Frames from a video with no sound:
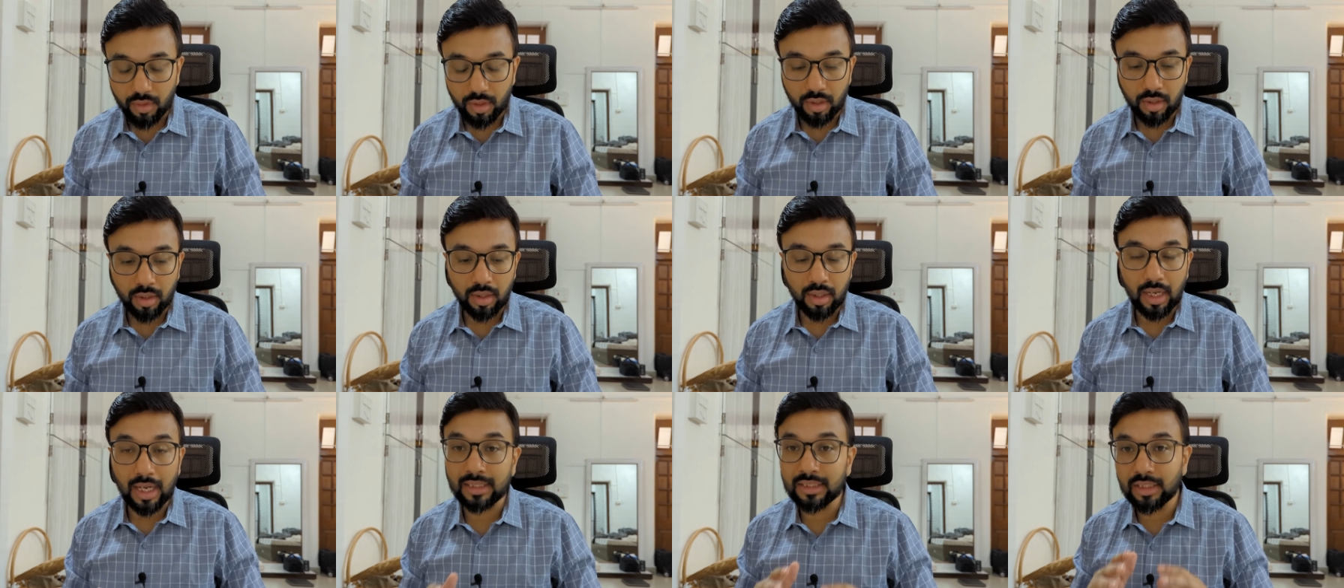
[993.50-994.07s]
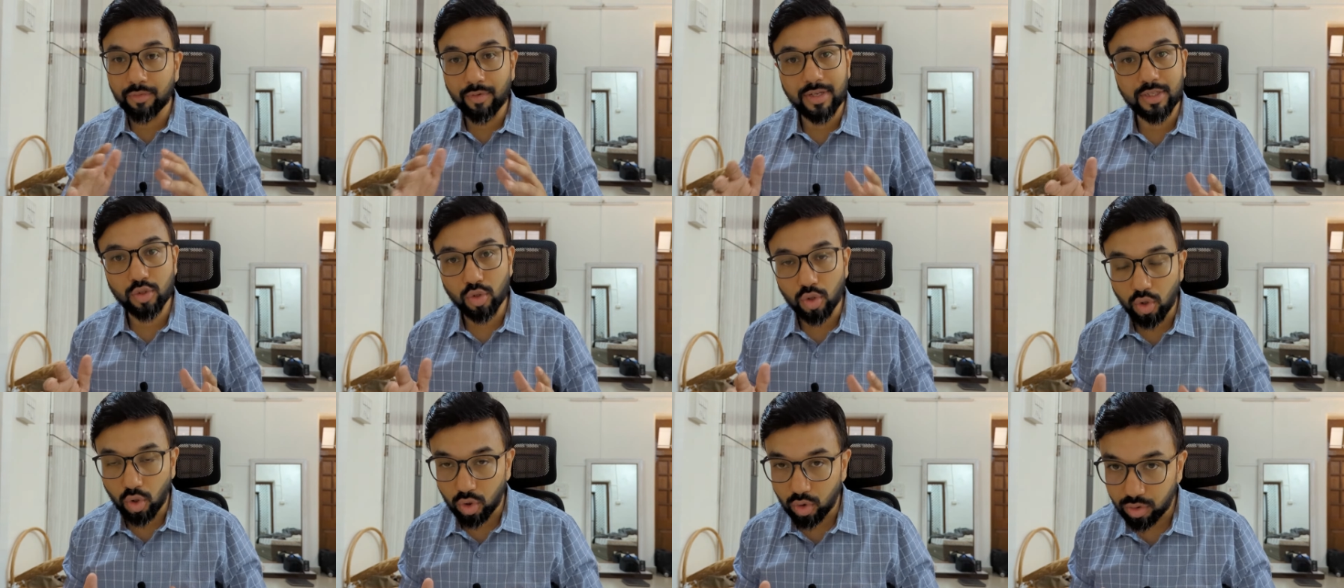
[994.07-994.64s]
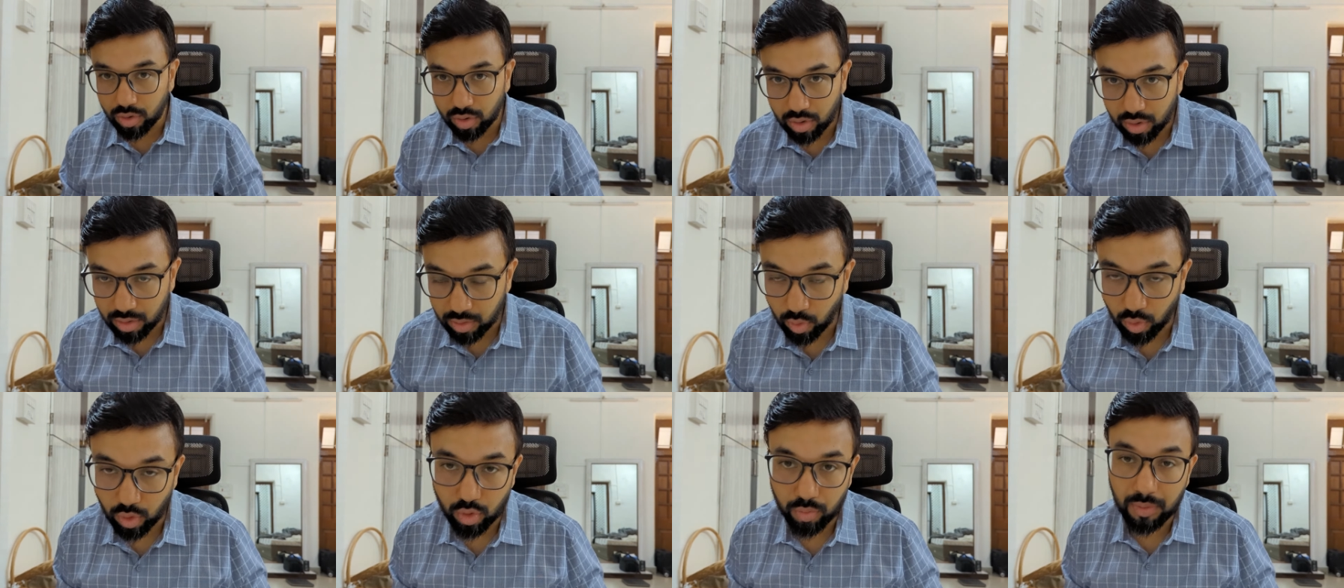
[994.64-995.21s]
otherwise you're not
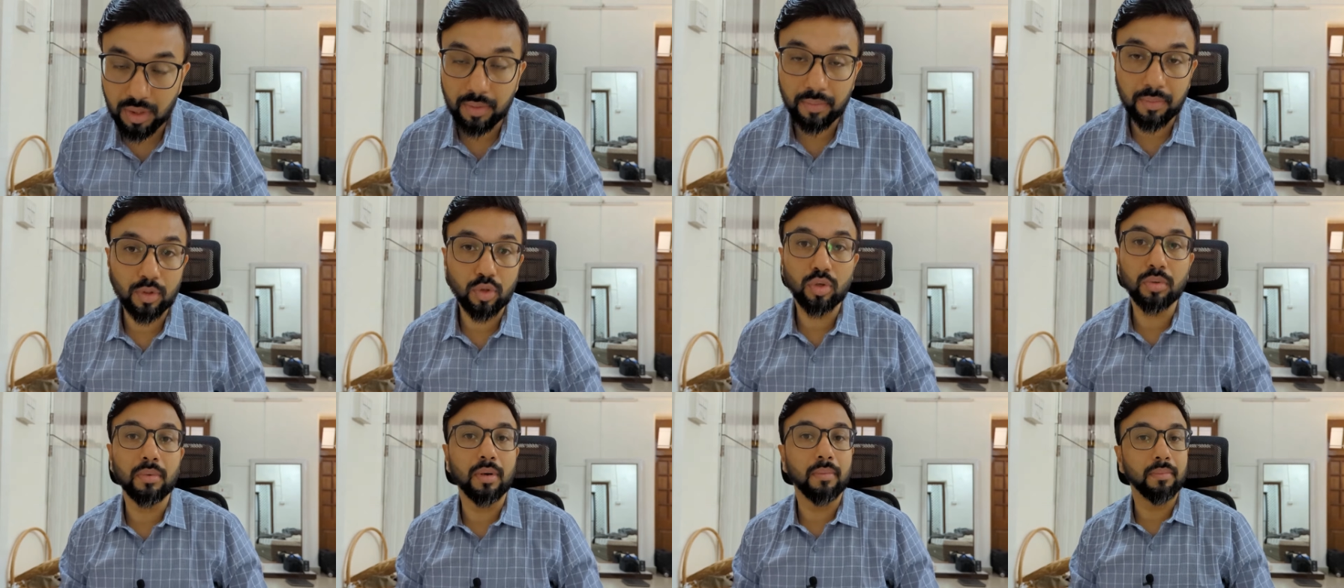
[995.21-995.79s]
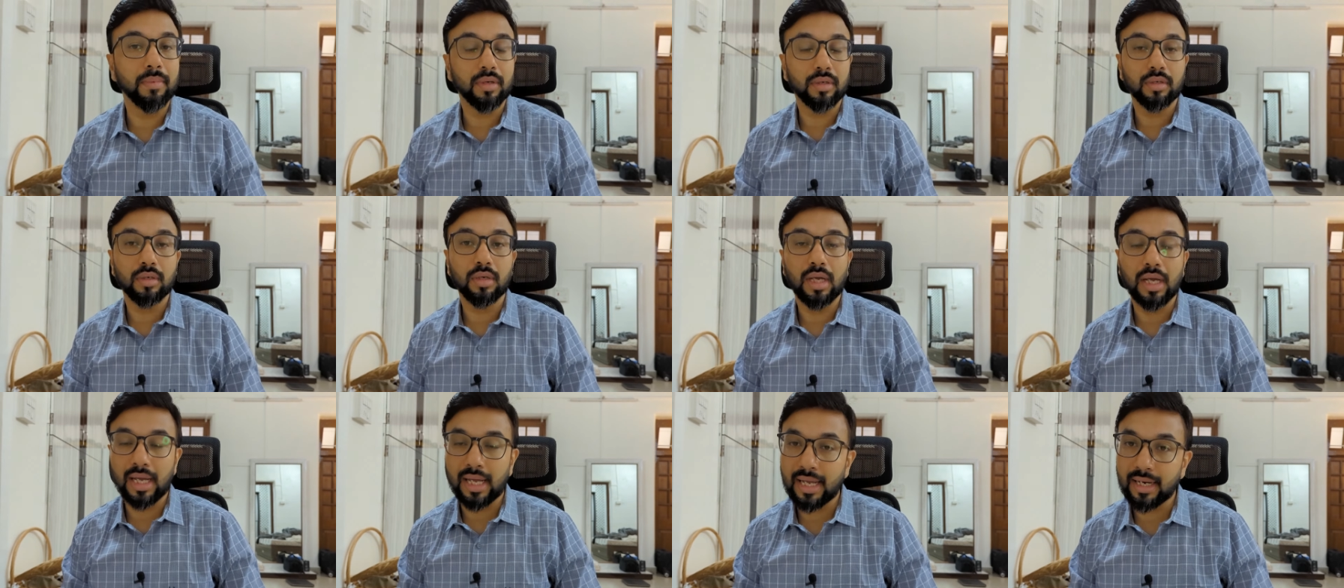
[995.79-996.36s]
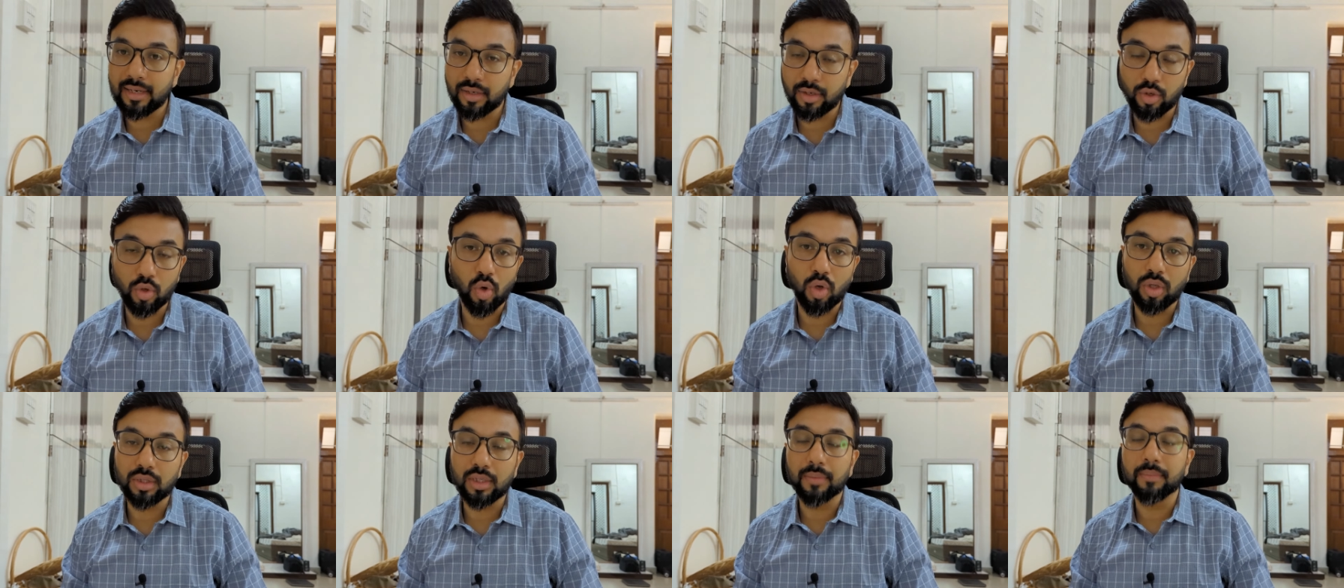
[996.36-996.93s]
going to be able to remember and
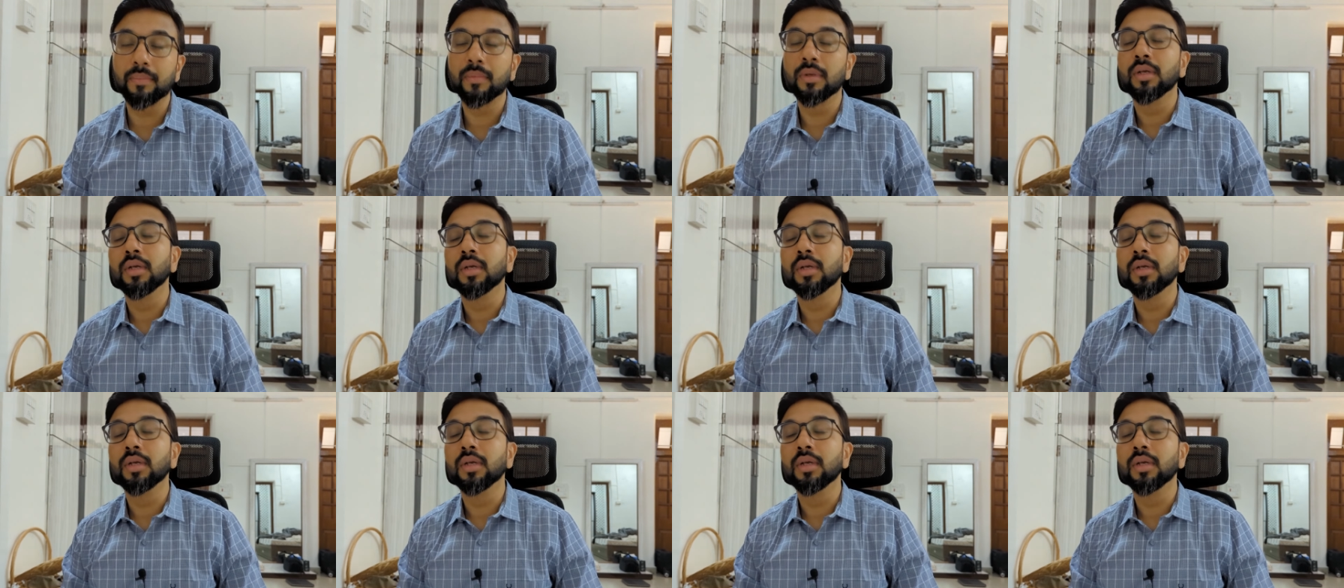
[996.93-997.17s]
recall them.